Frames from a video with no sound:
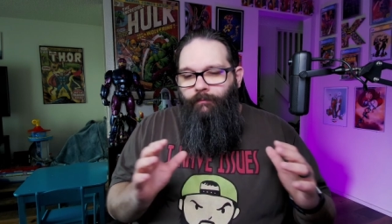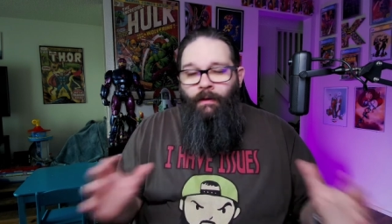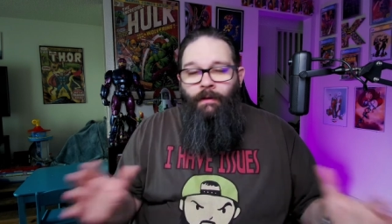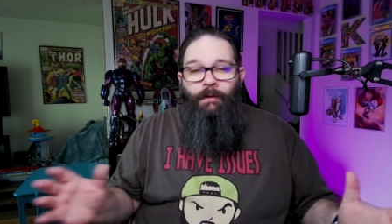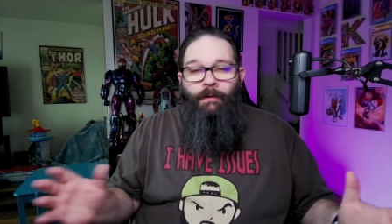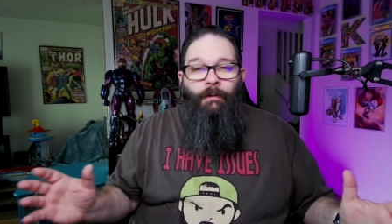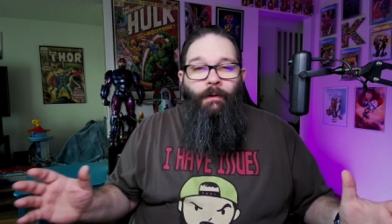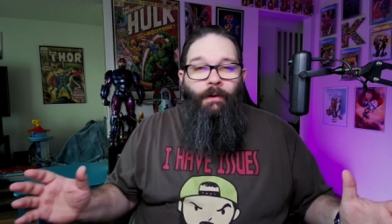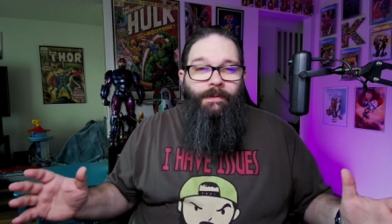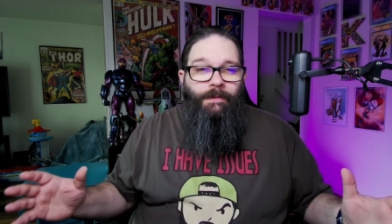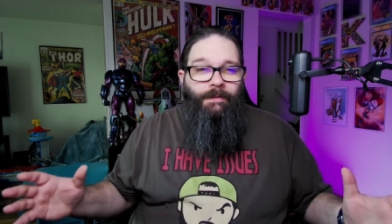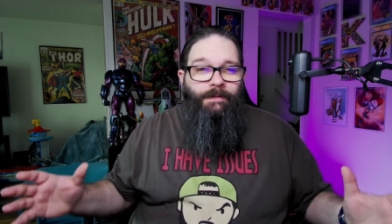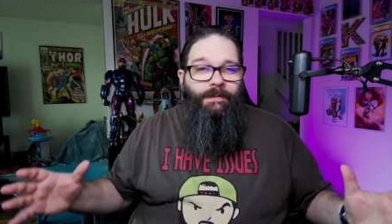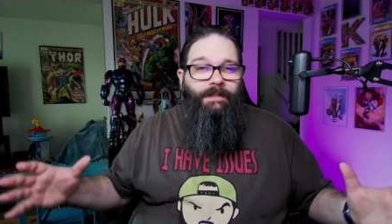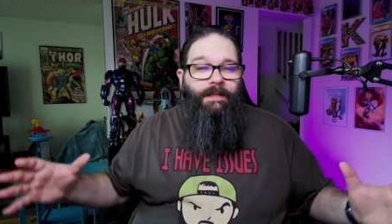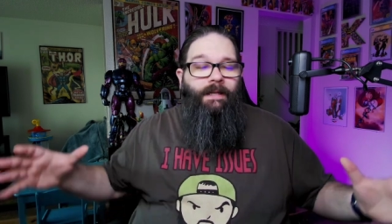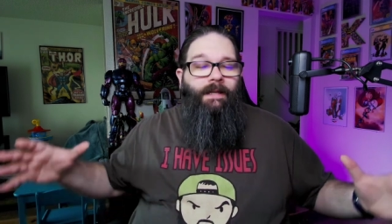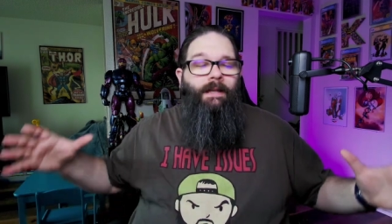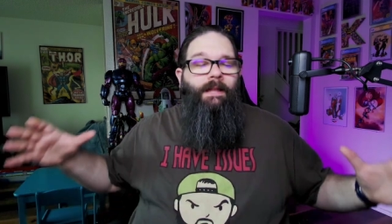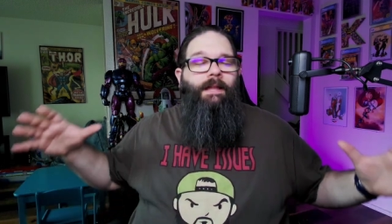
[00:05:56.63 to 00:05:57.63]
You're also
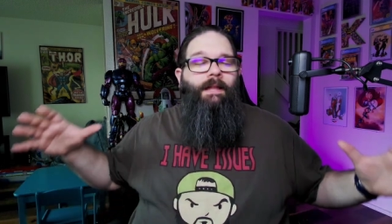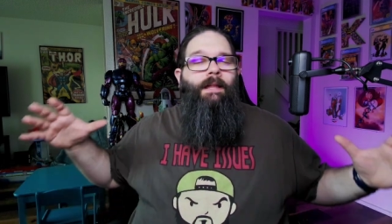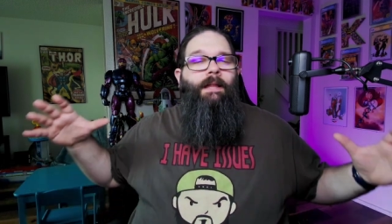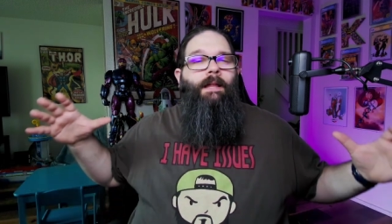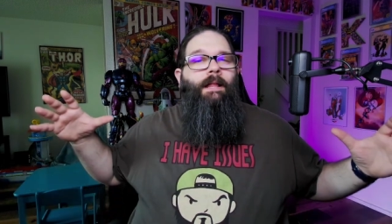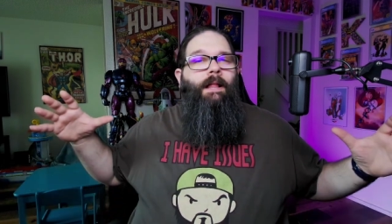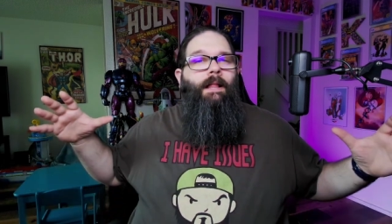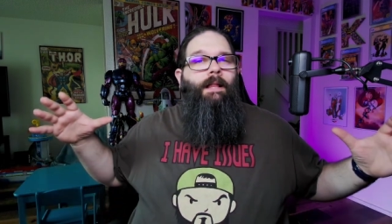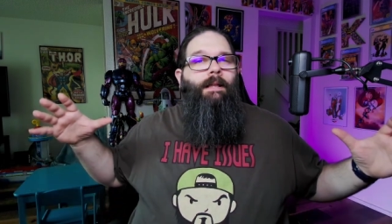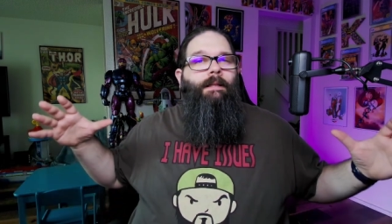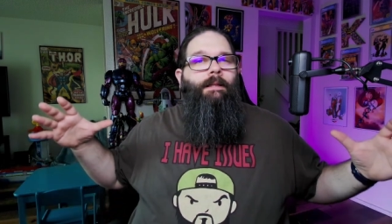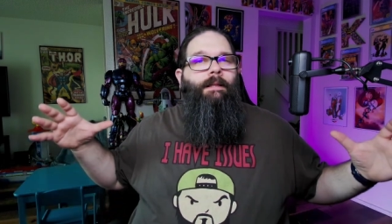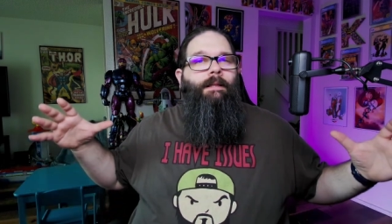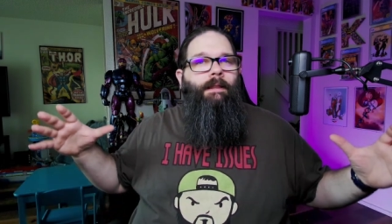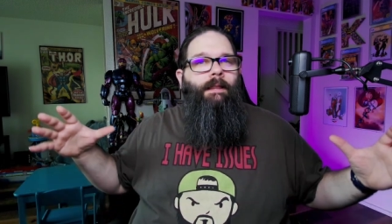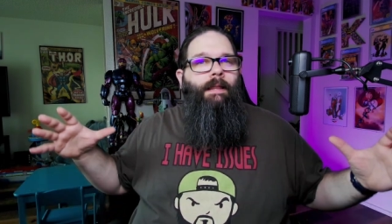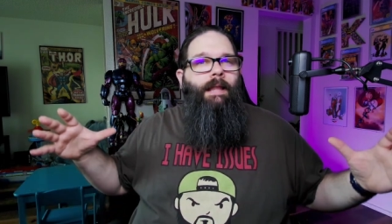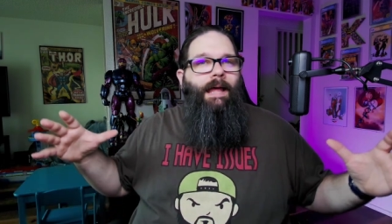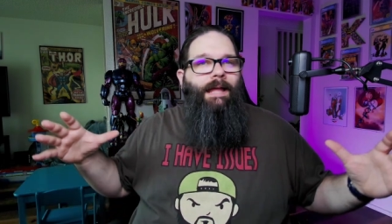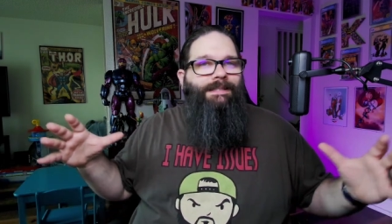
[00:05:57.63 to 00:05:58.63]
seeing
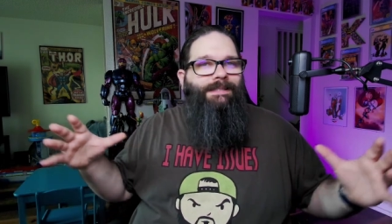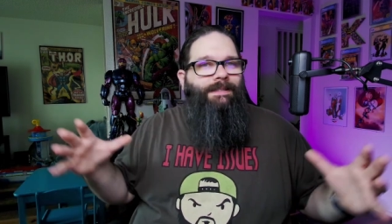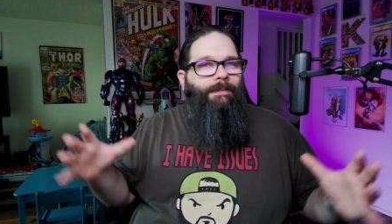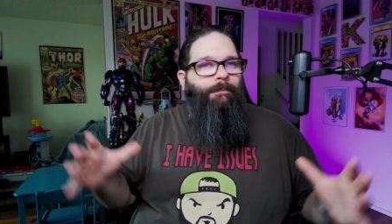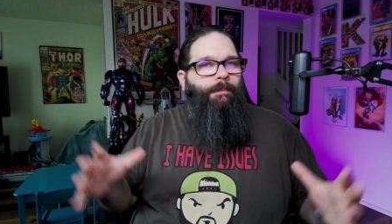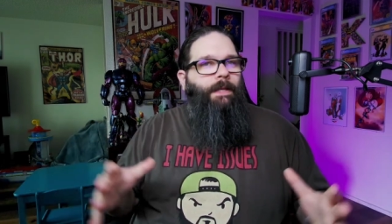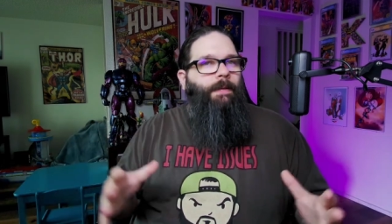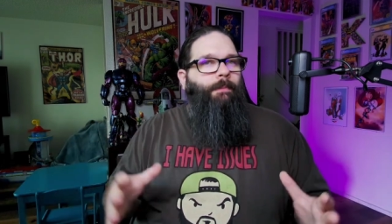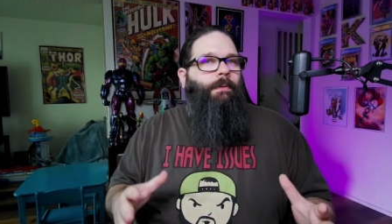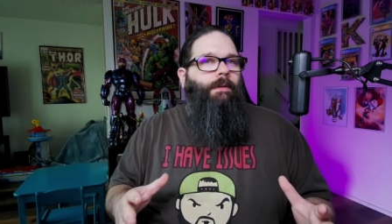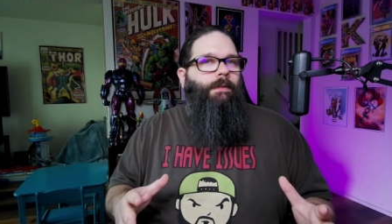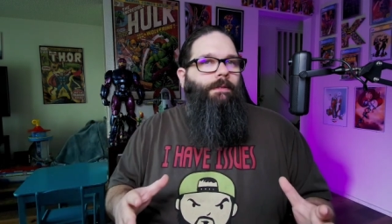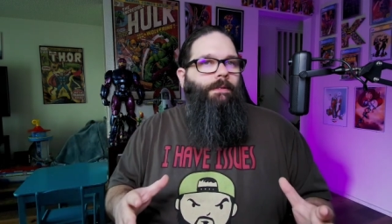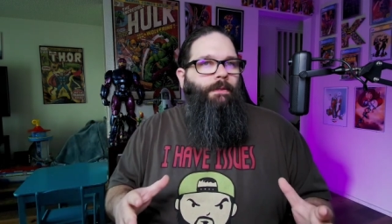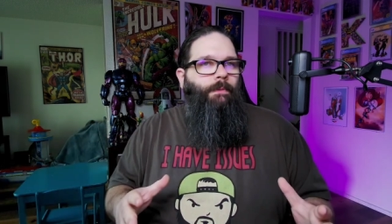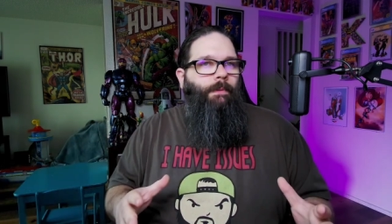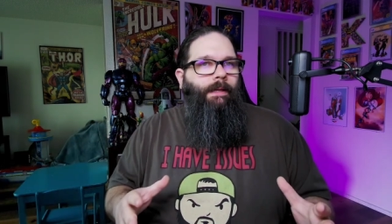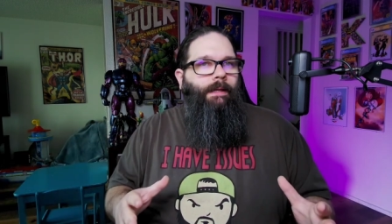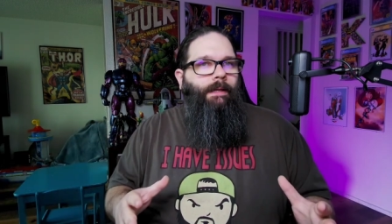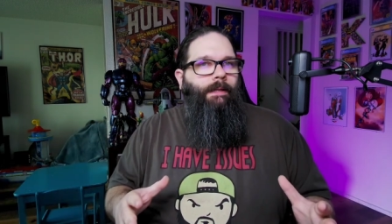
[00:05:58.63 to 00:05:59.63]
less people
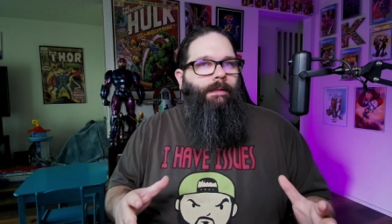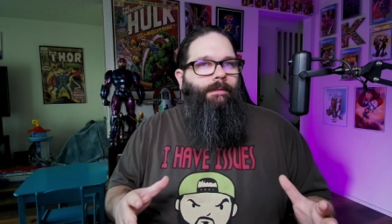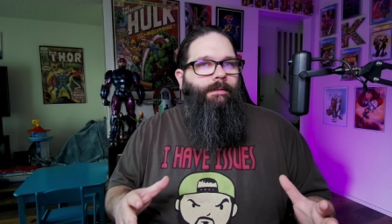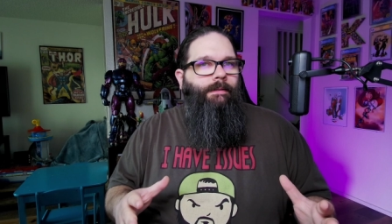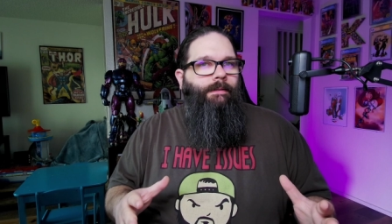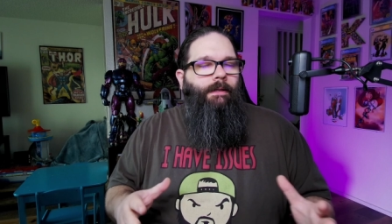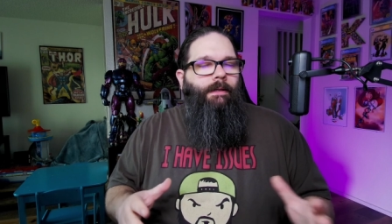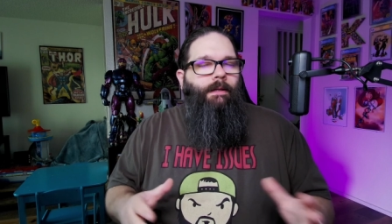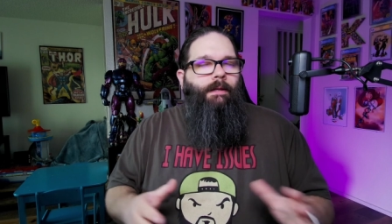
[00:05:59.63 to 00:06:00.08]
doing it.